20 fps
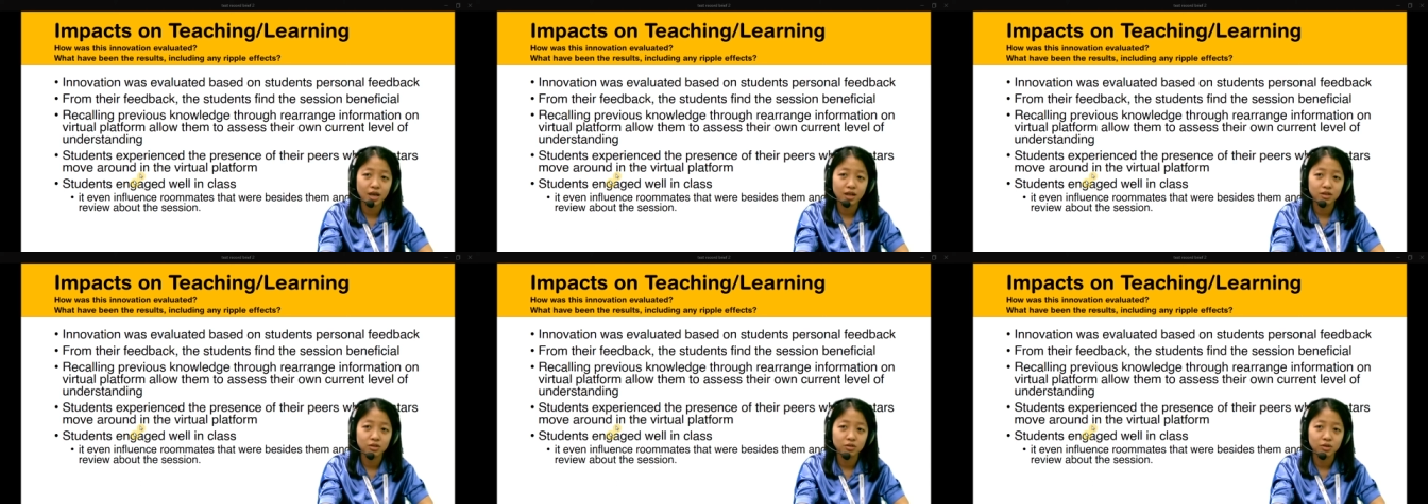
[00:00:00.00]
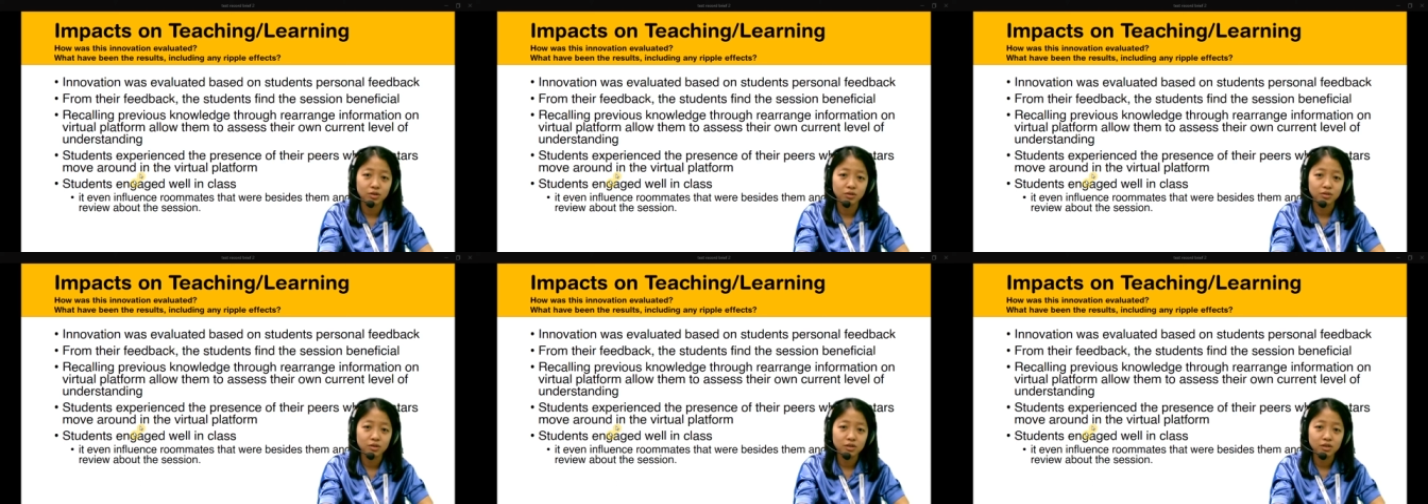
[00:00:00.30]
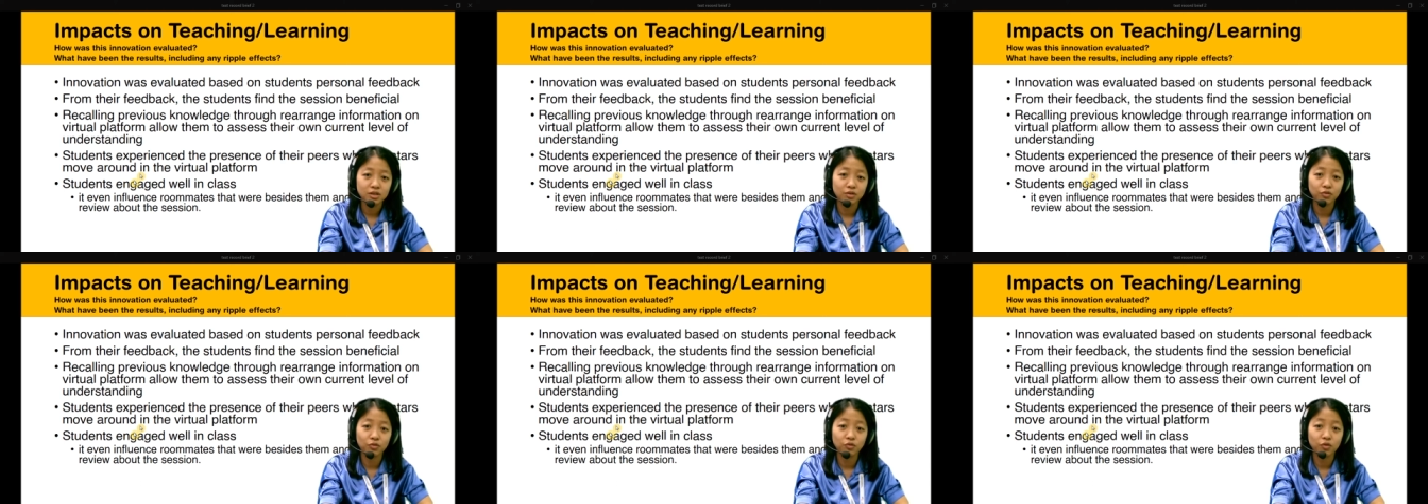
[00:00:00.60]
the
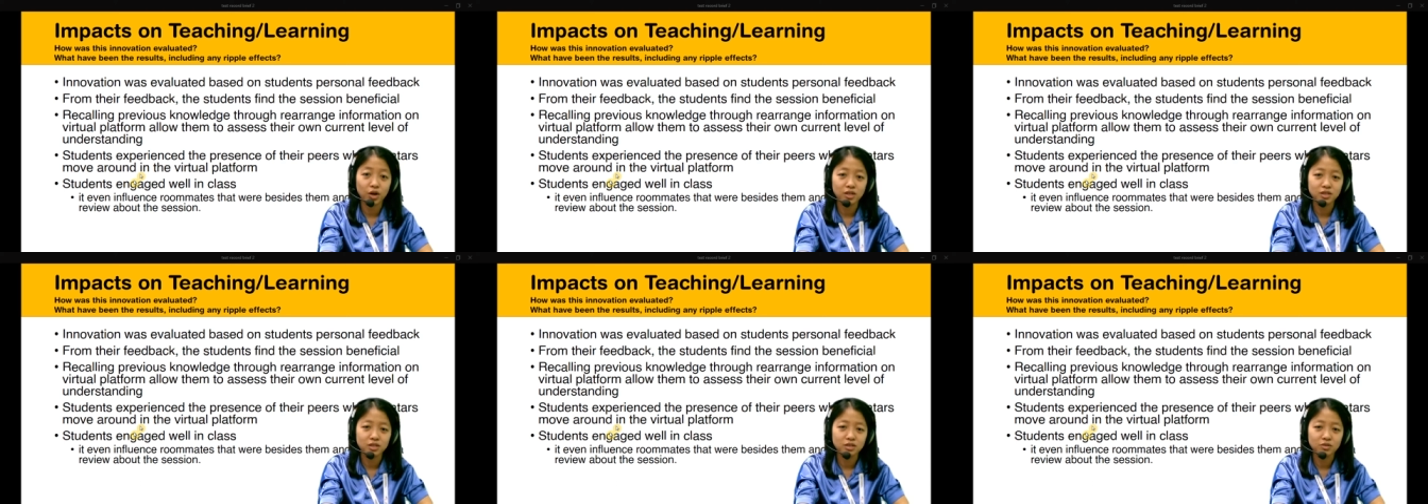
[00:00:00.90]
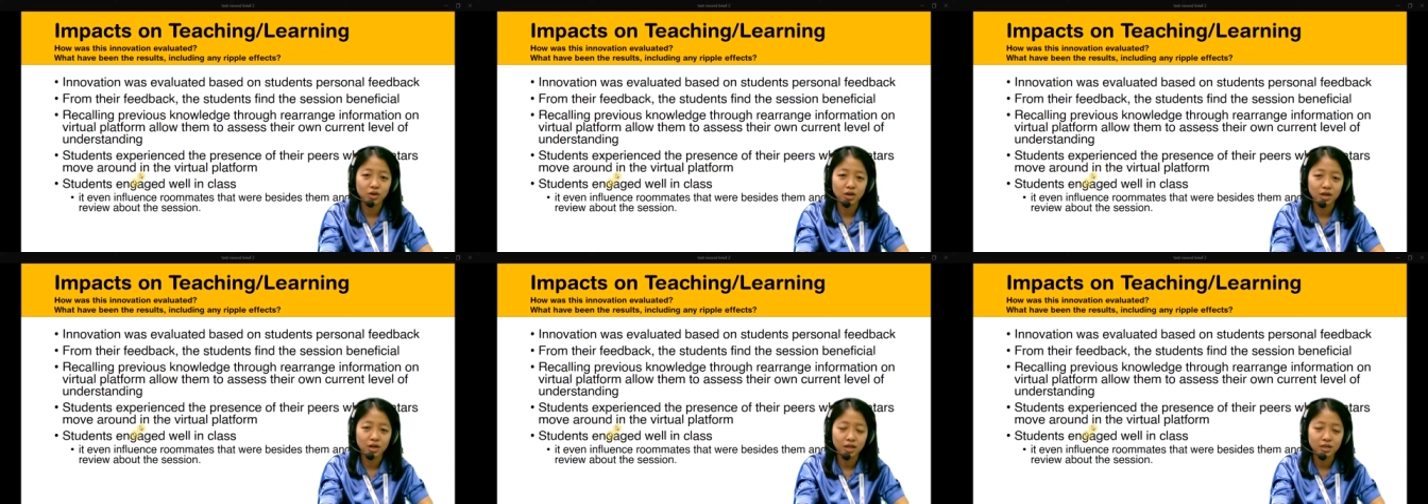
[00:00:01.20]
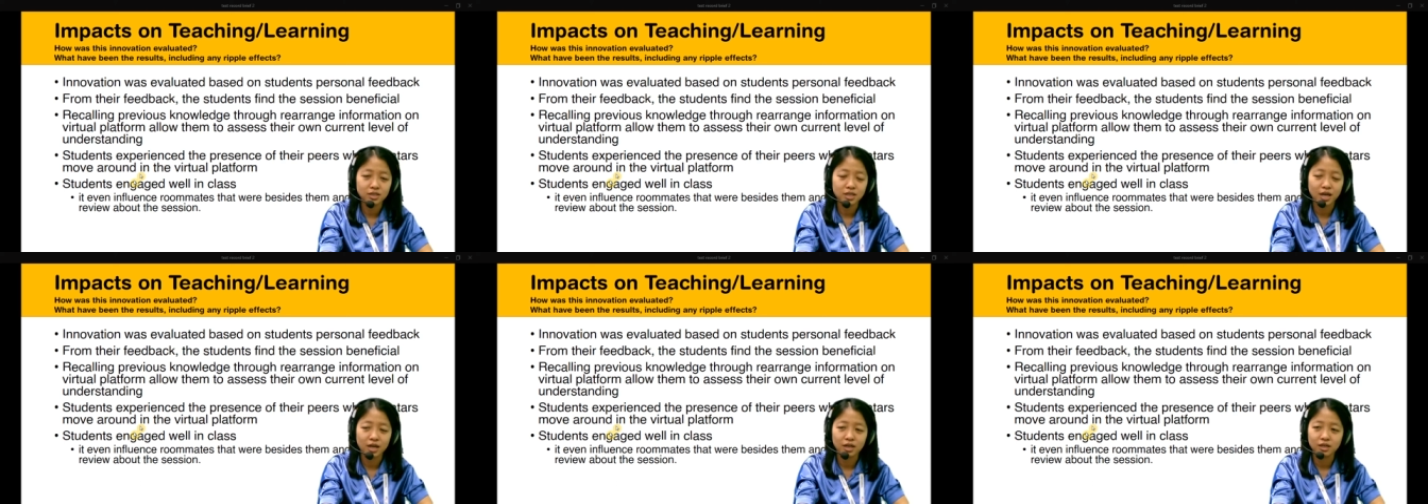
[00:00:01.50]
friend is very
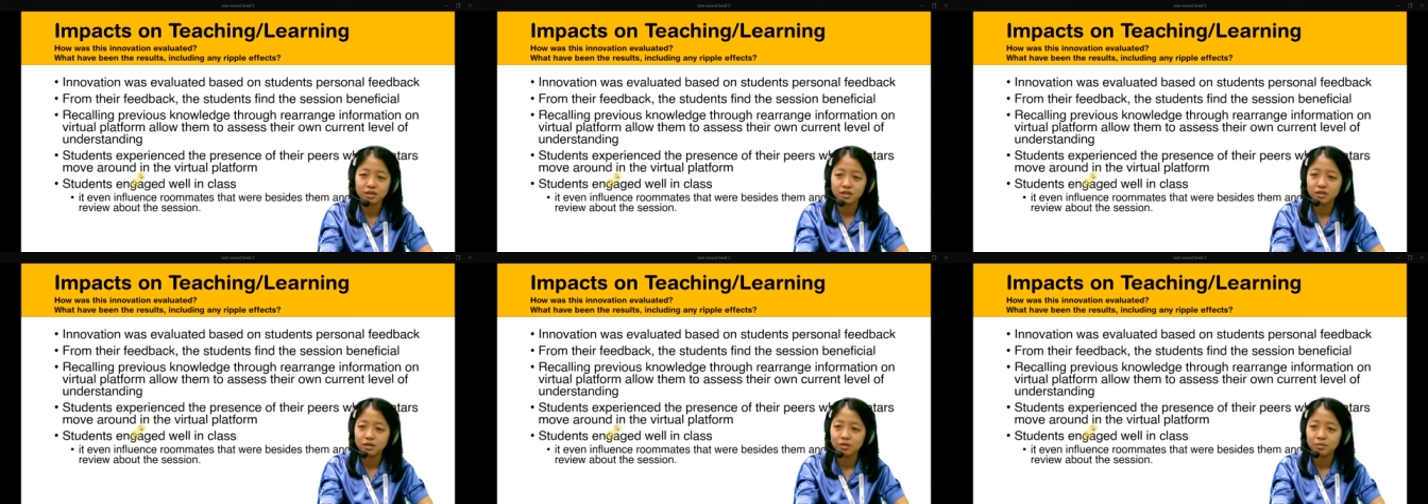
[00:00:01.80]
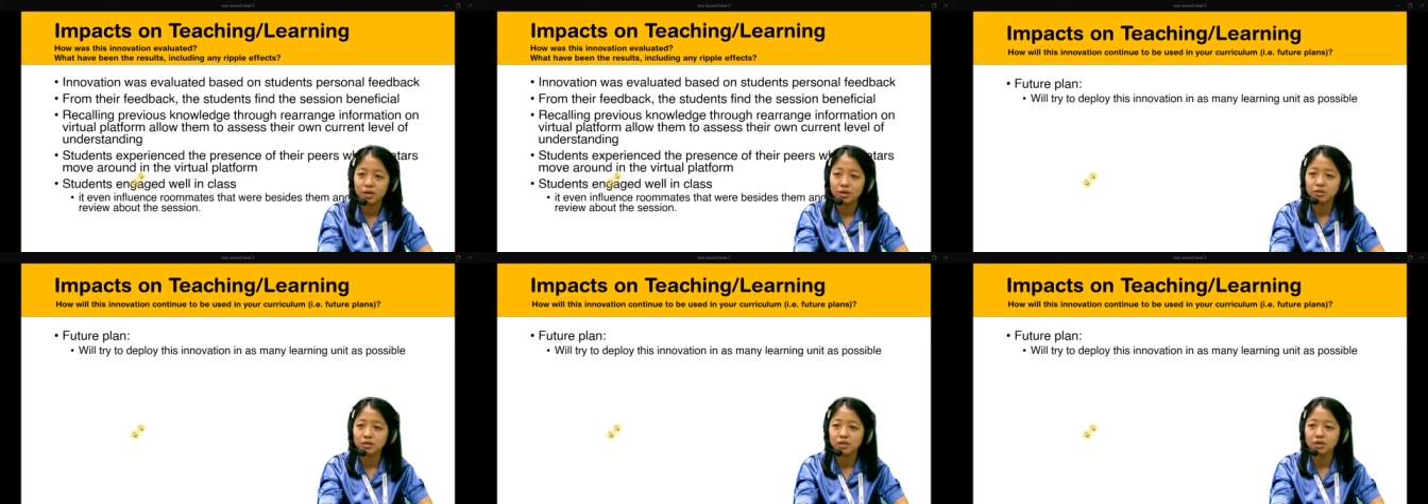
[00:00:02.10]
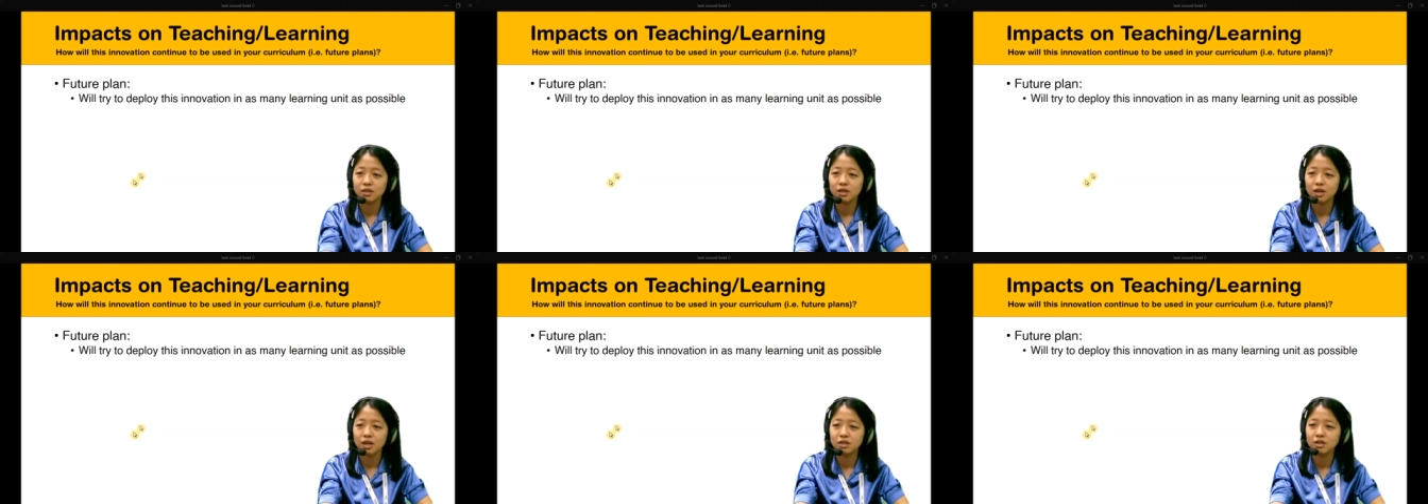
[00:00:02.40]
excited about
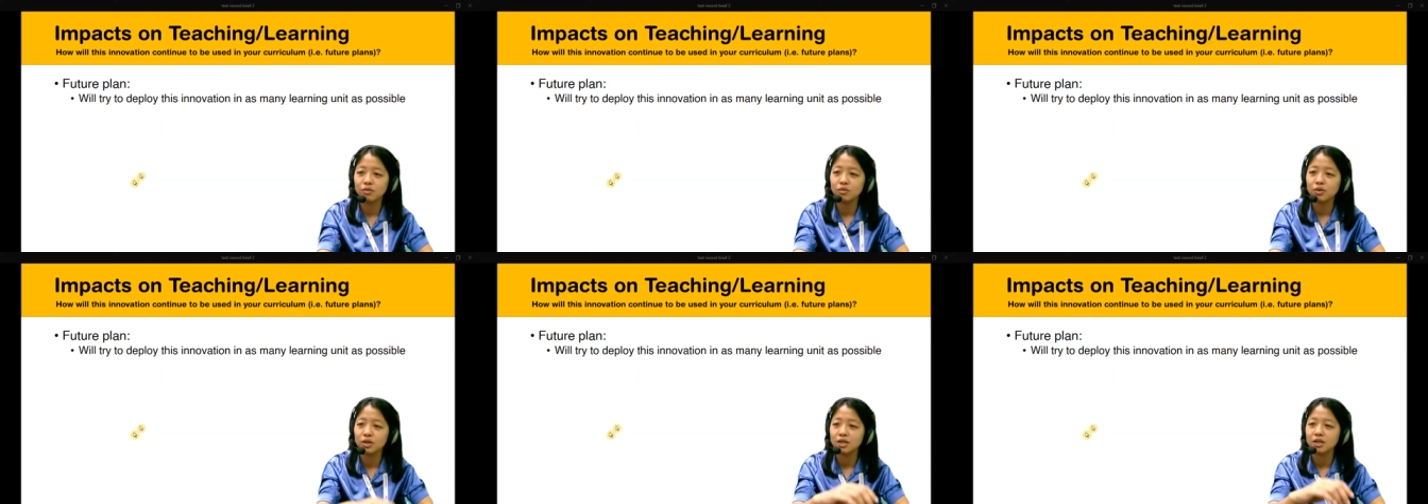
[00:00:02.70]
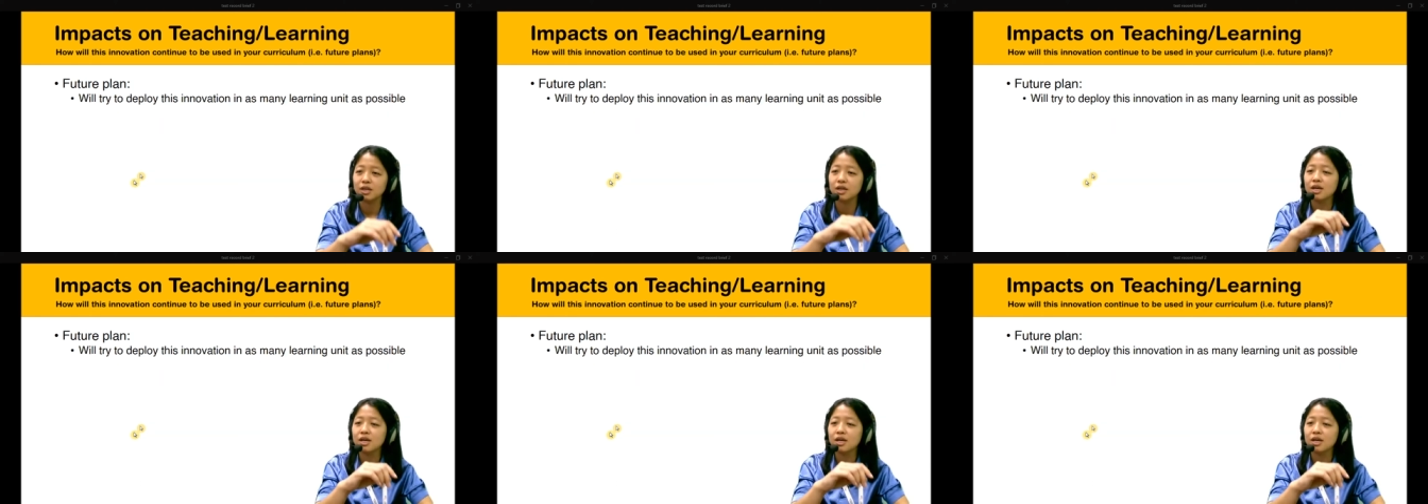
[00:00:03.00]
the activity.